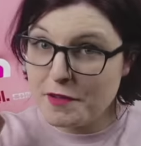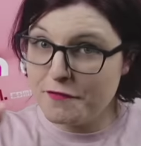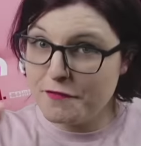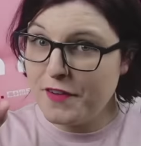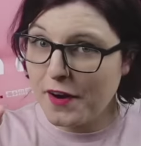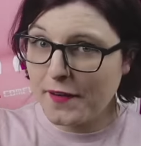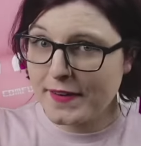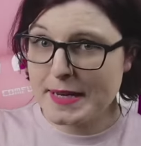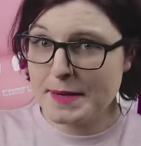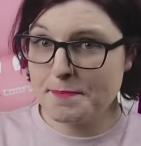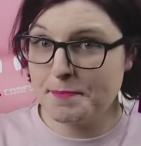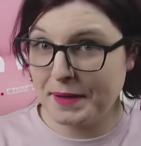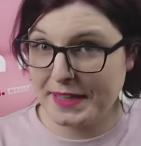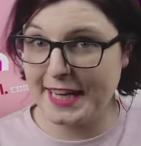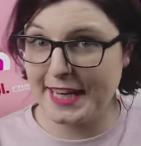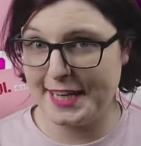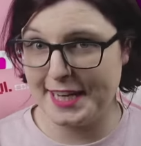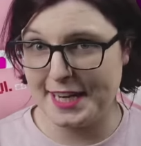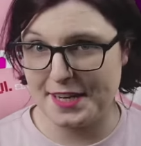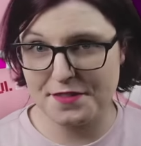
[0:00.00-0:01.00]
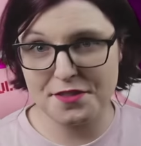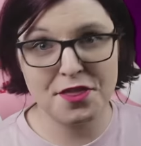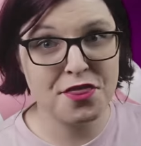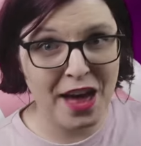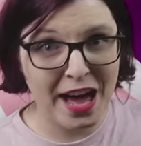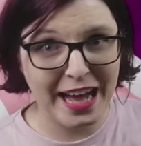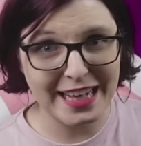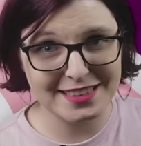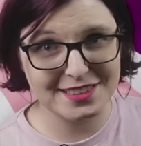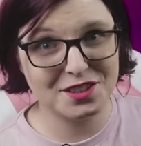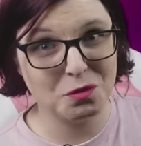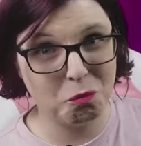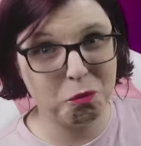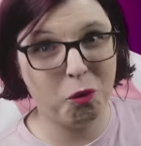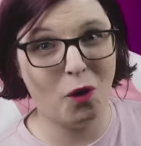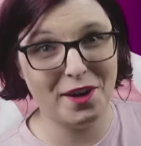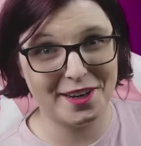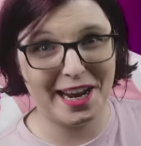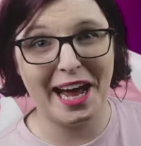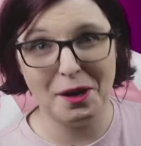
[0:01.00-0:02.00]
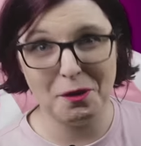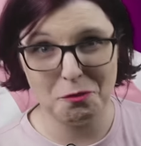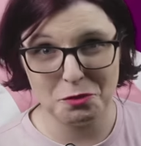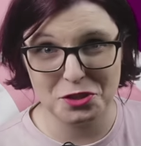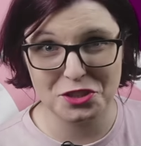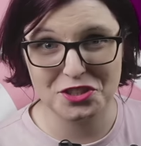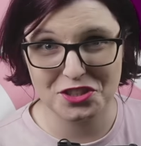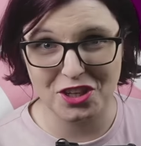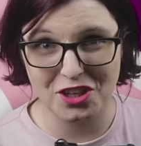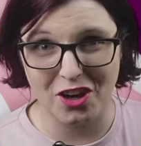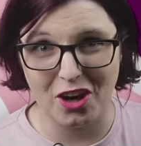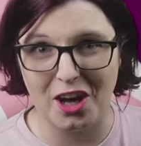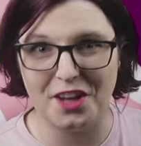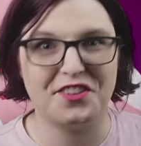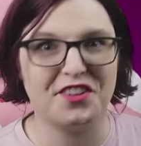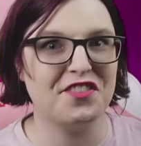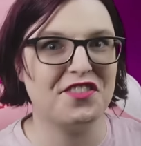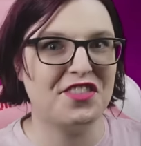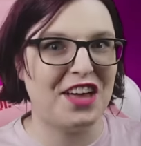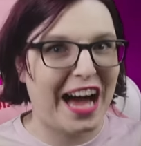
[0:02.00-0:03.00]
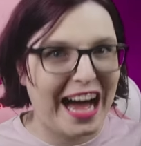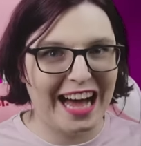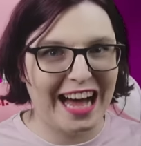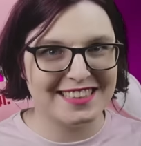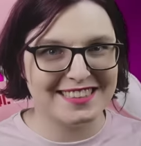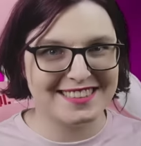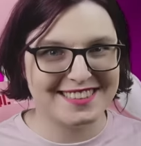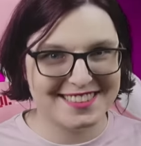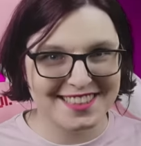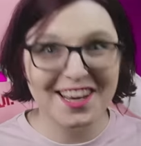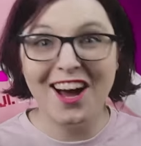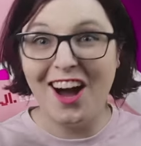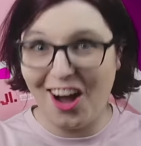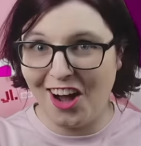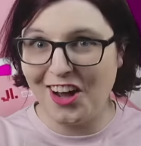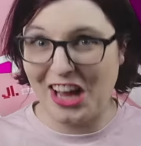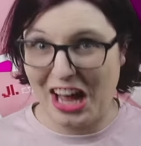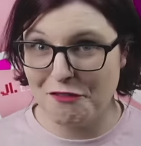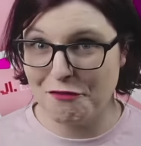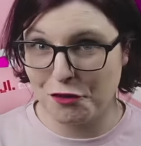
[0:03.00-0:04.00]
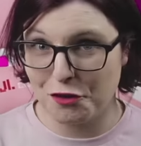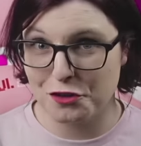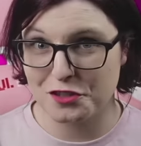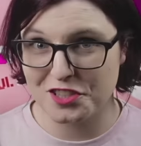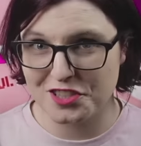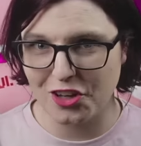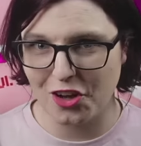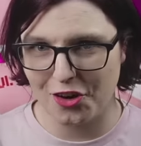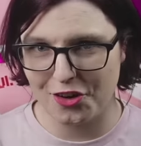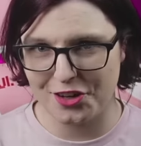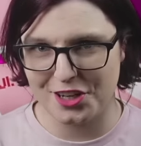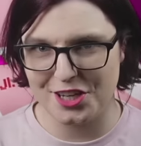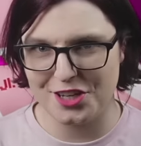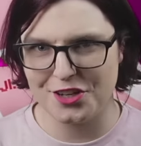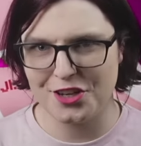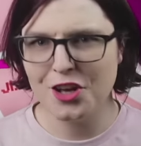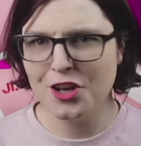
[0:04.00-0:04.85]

the very beginning, that's what I was taught. That's how I first started.